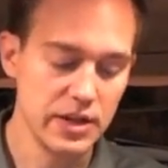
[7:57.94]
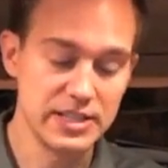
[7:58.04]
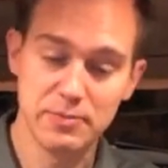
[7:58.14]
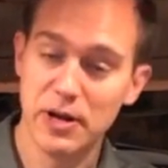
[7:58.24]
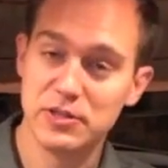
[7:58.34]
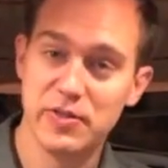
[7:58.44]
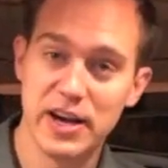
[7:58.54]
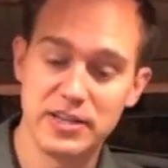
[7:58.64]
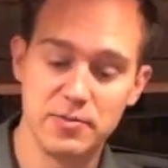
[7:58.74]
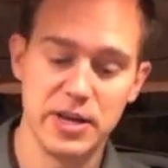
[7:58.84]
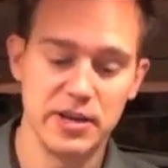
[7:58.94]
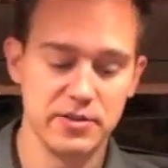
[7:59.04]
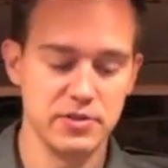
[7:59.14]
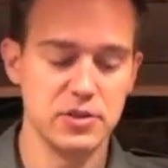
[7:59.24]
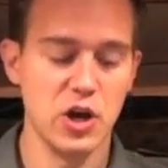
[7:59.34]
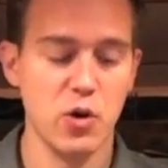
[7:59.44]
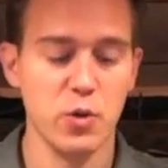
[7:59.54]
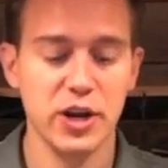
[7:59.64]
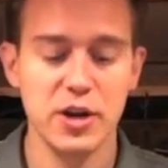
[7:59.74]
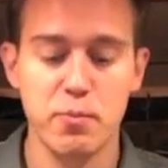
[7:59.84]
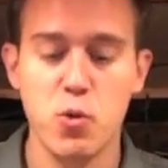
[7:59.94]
it smells fine to me. So we're gonna